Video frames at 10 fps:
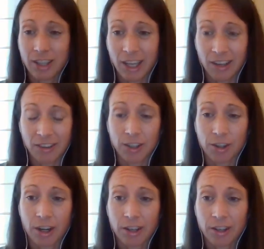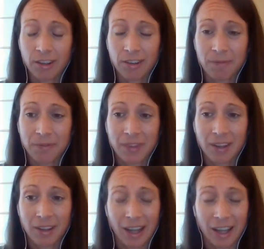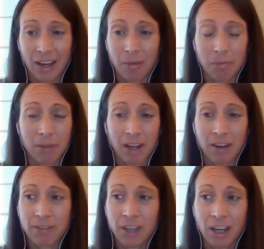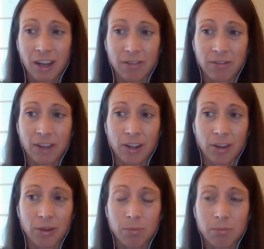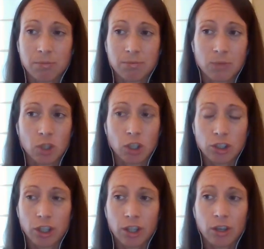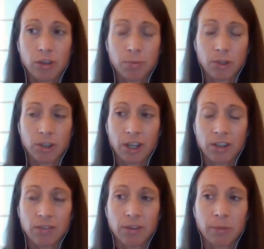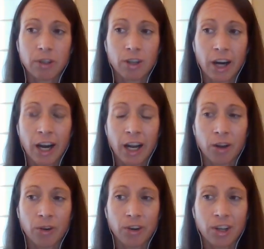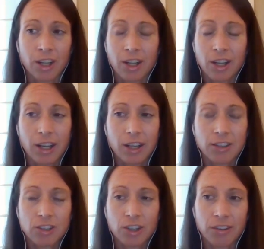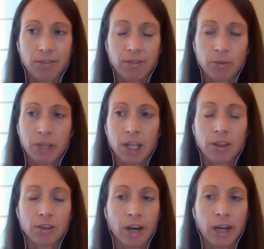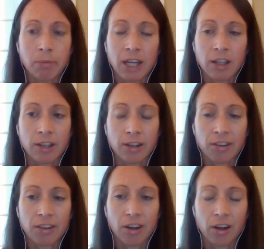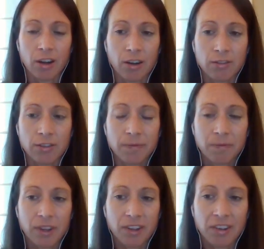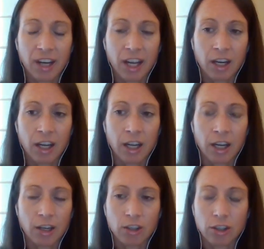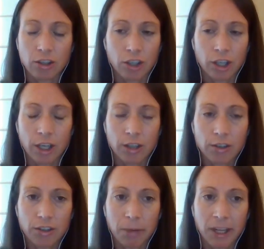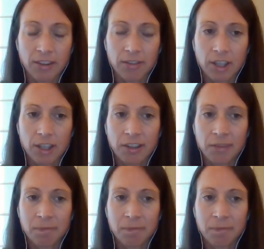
easy runs, and my feet have felt cushioned, protected from the ground. It's just, for me, the right balance of stack height, cushioning, and responsiveness.